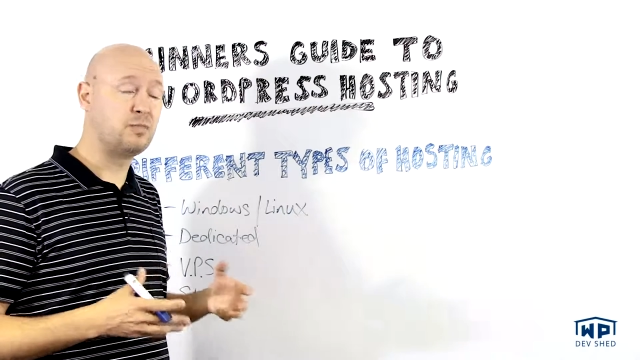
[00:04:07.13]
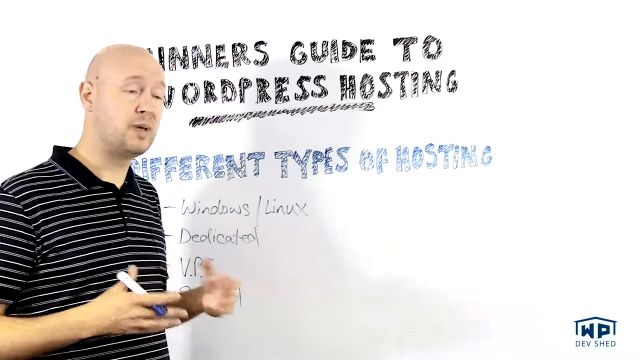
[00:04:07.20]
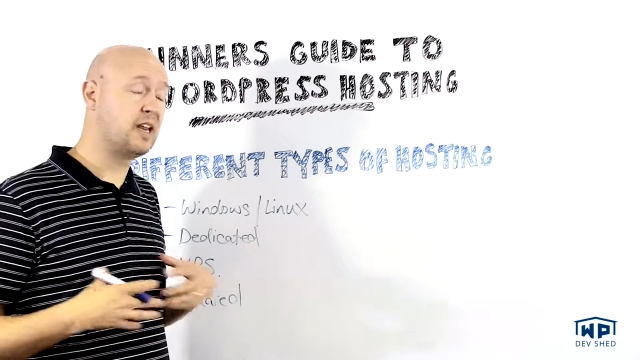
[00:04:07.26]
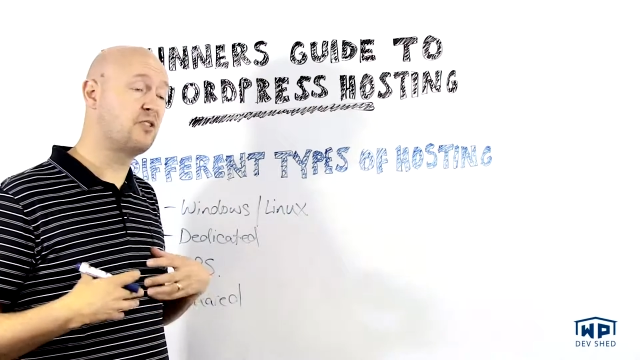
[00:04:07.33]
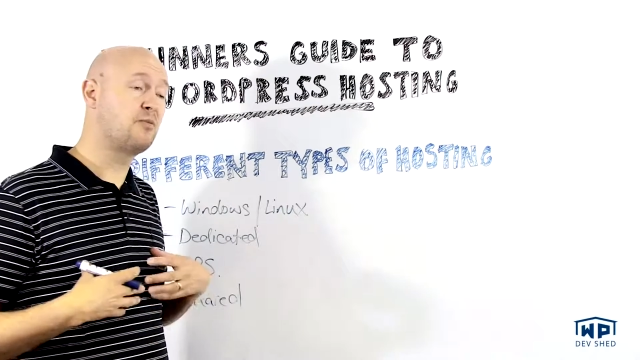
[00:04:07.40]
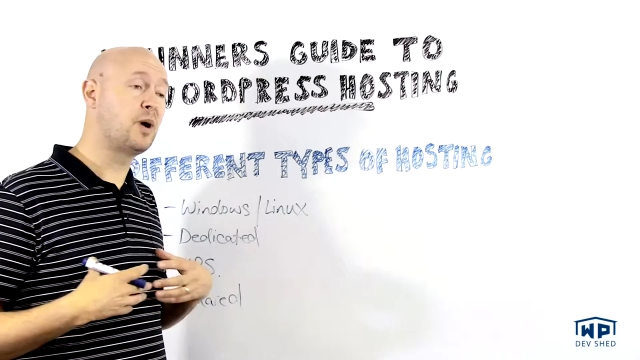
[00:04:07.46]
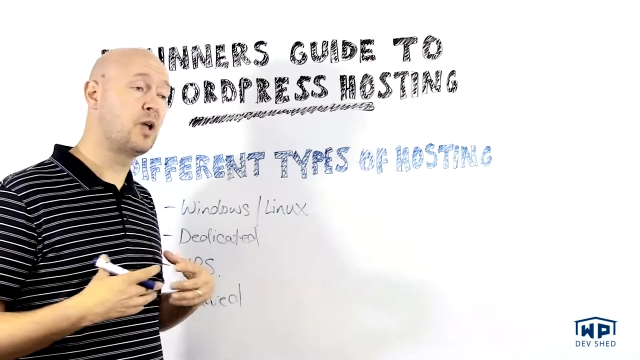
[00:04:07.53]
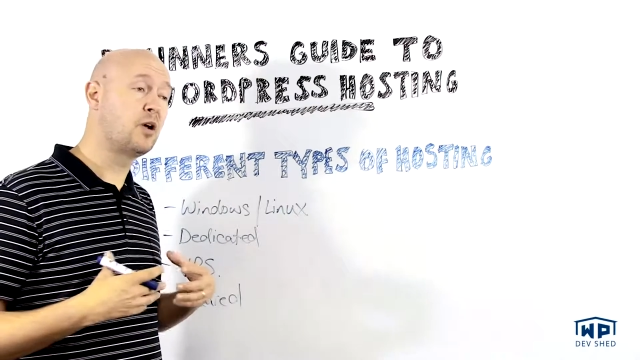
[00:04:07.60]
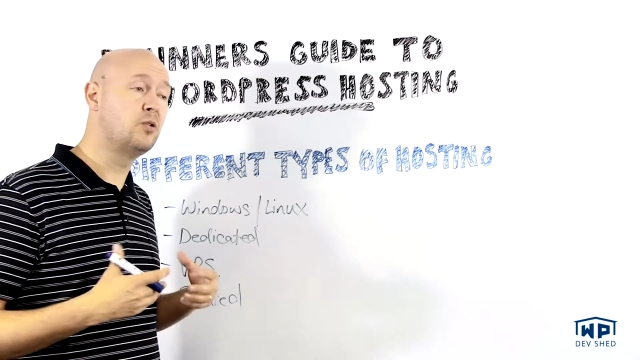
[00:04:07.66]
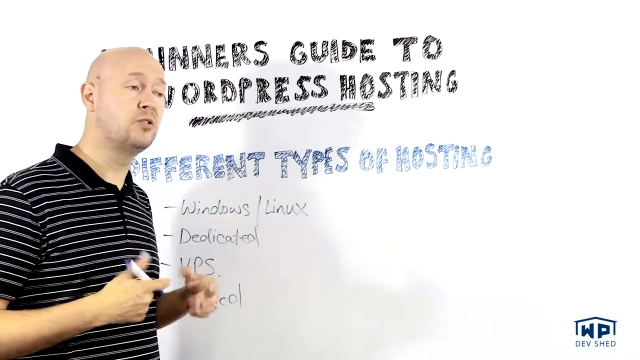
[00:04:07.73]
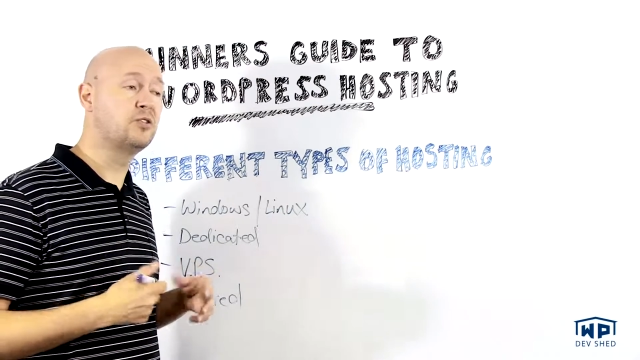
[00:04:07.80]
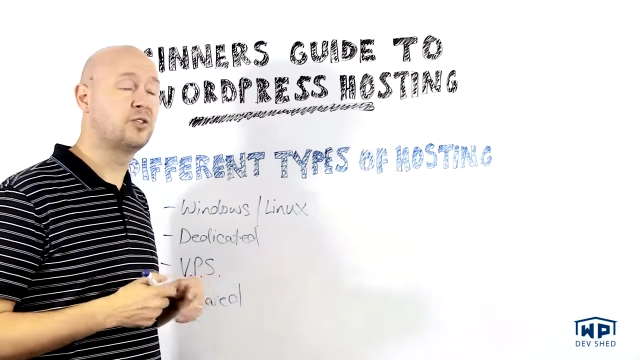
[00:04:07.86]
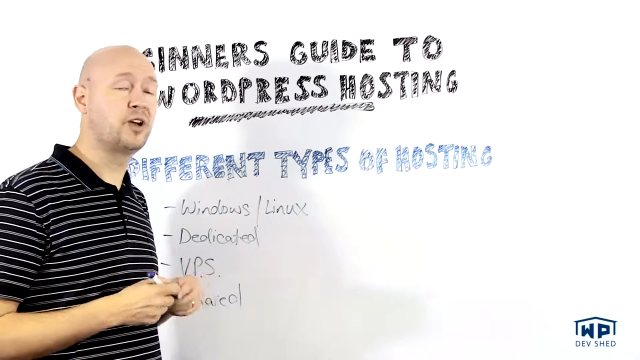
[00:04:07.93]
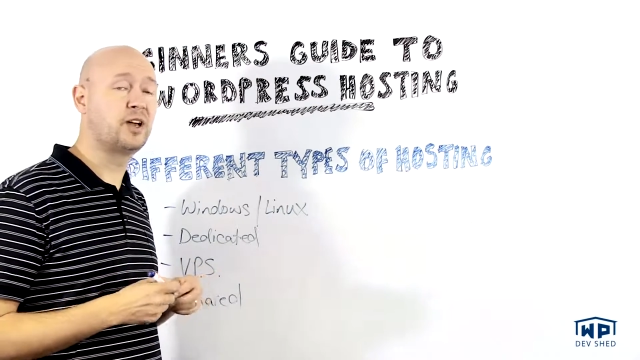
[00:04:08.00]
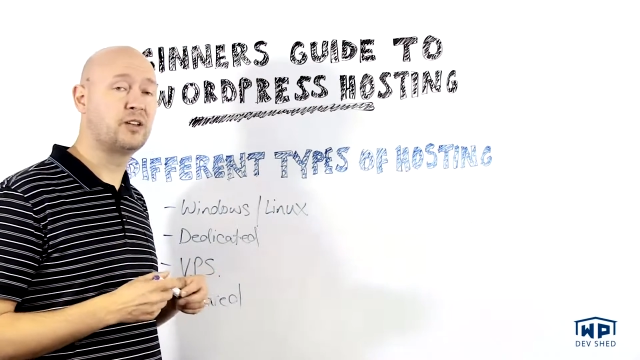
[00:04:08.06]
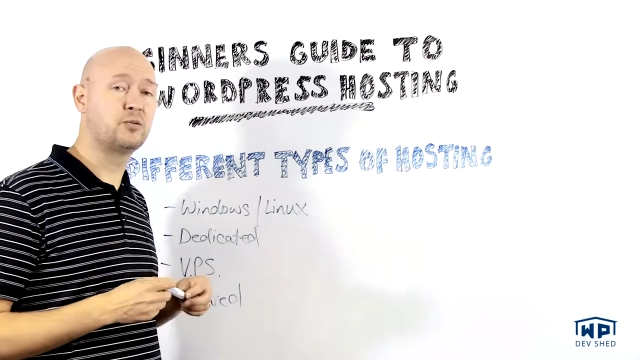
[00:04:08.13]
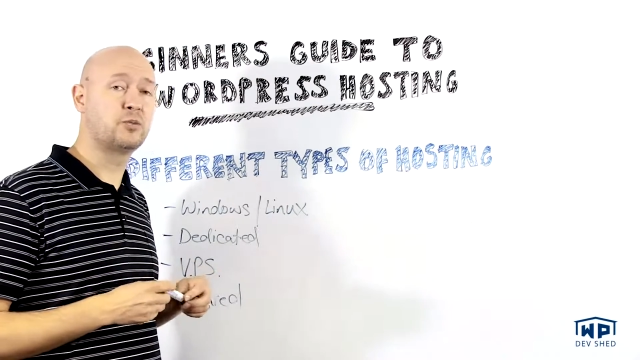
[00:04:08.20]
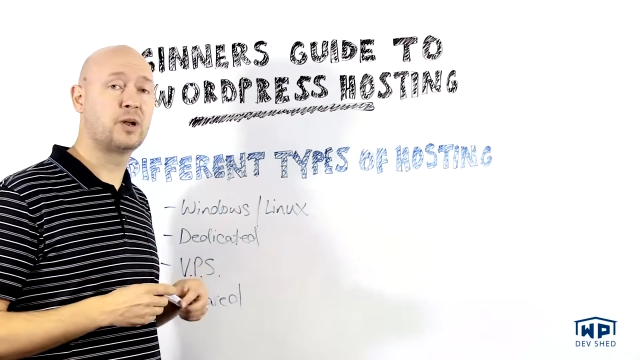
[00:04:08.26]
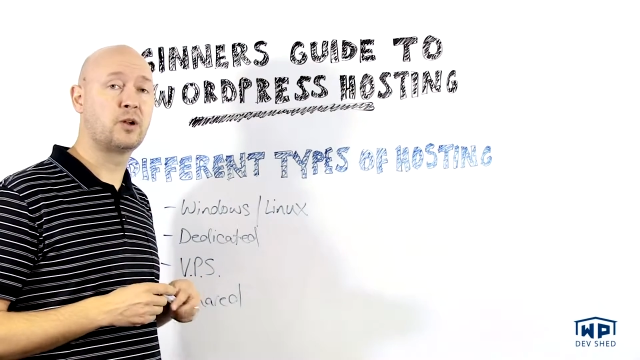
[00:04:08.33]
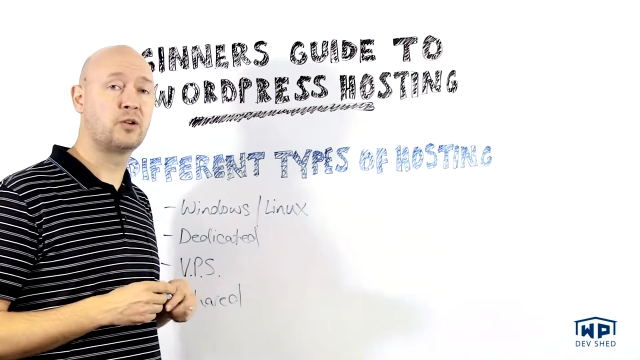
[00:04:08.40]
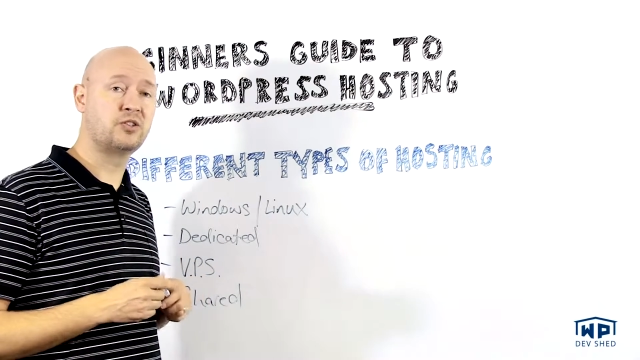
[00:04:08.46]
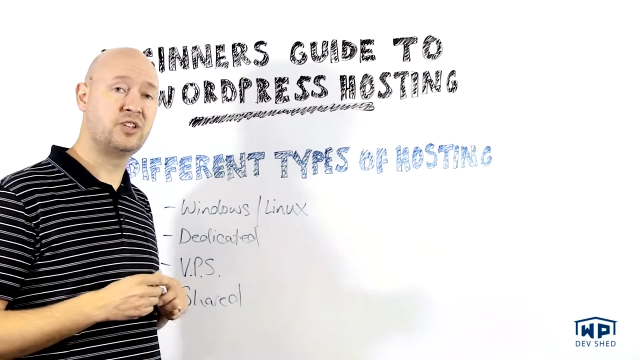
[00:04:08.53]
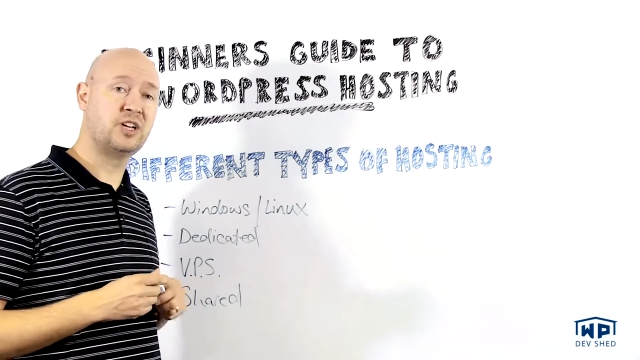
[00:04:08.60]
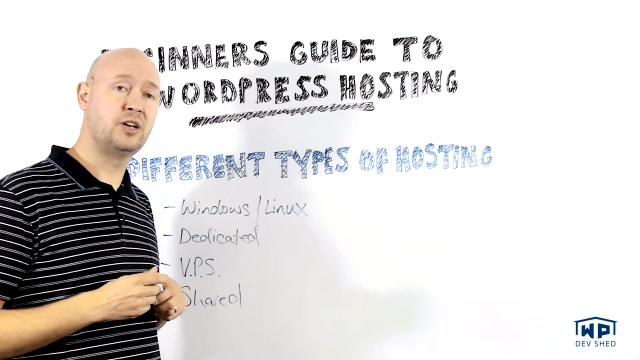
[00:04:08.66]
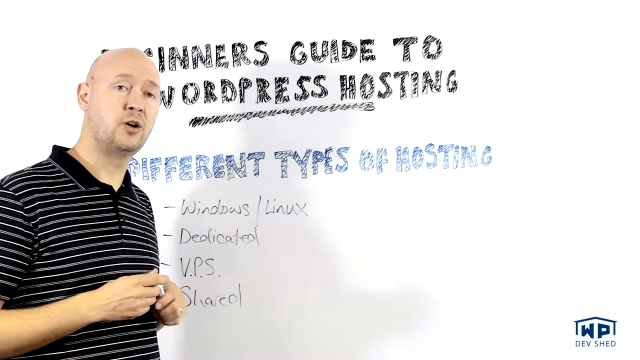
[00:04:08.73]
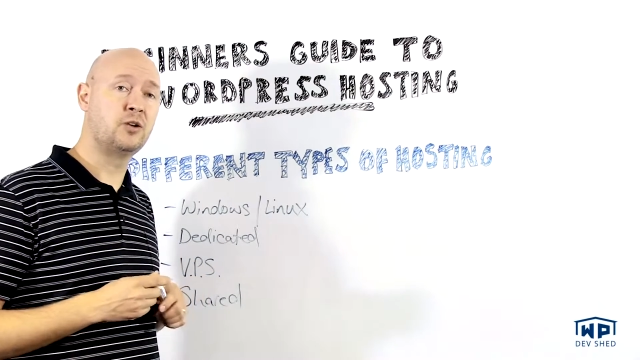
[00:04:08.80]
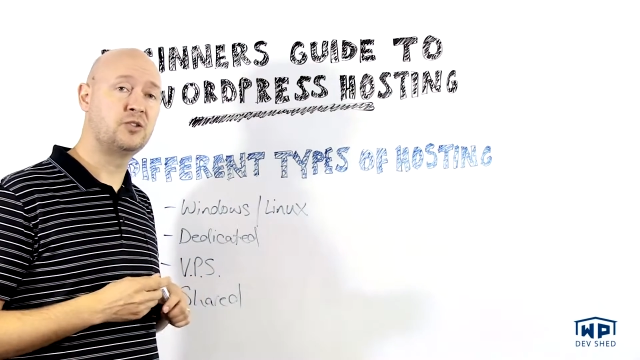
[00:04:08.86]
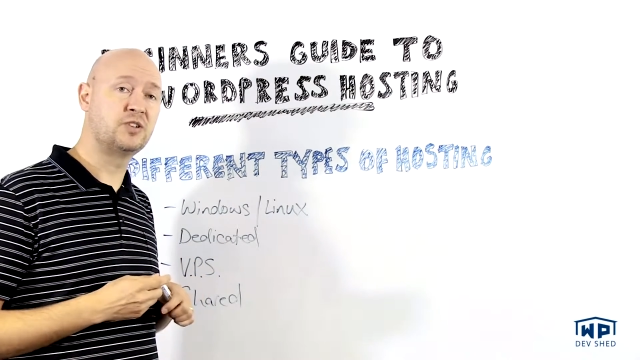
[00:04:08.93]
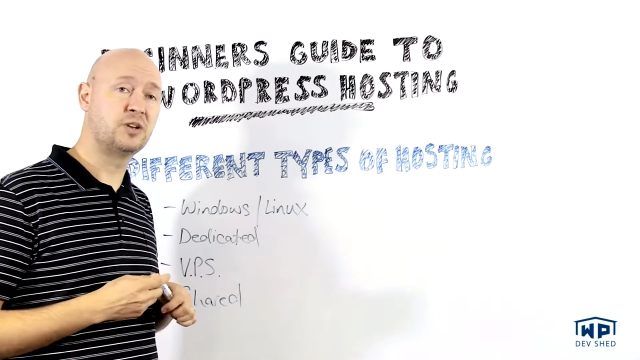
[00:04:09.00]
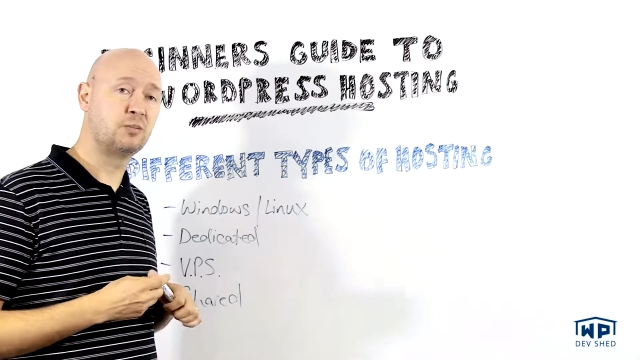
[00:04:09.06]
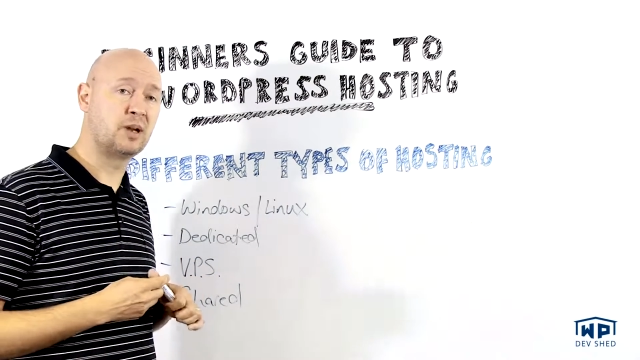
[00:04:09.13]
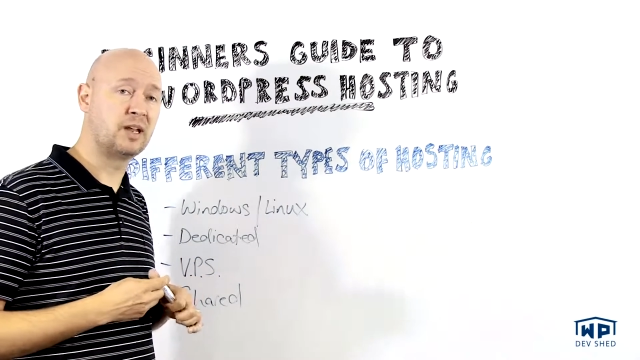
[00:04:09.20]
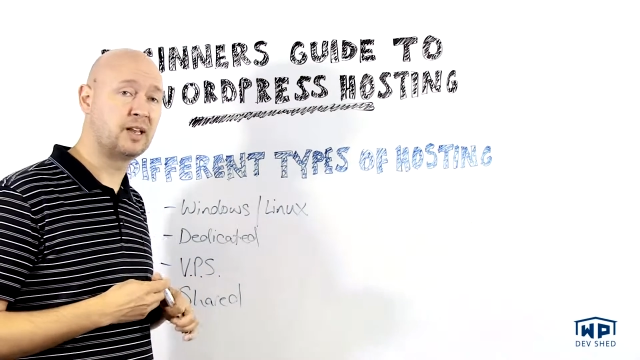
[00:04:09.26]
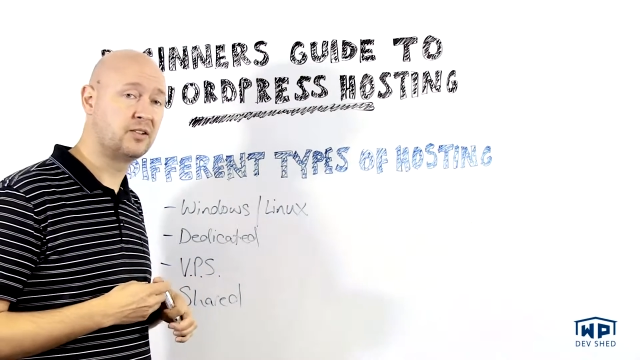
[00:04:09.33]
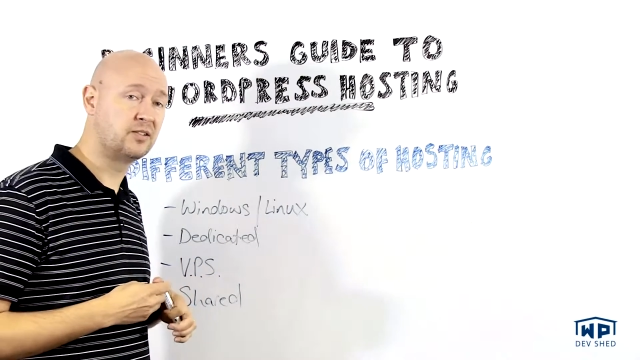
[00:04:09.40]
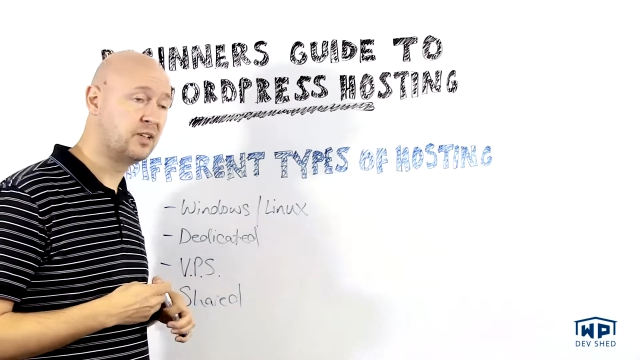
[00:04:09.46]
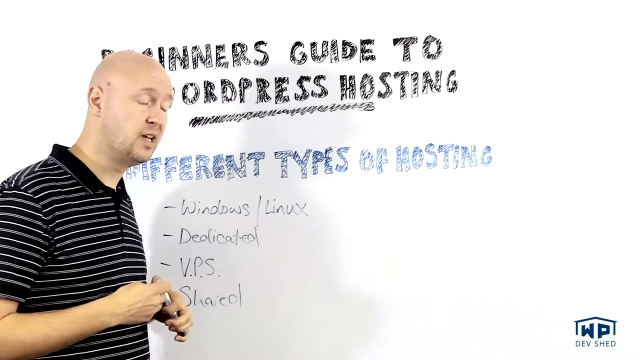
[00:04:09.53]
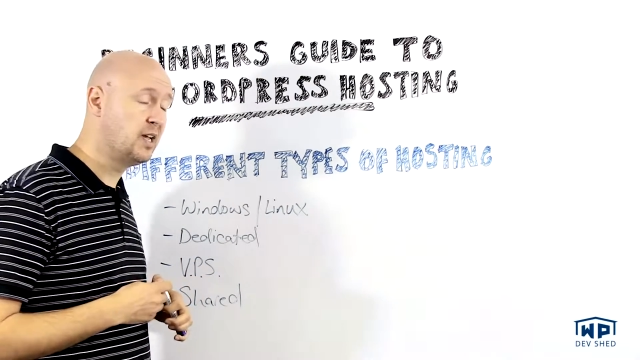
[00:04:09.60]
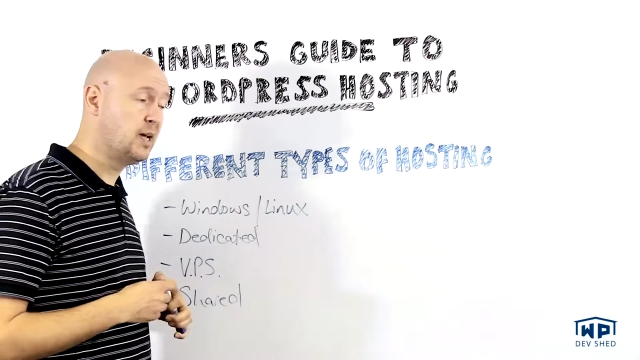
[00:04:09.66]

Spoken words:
Many of my own sites run on shared hosting plans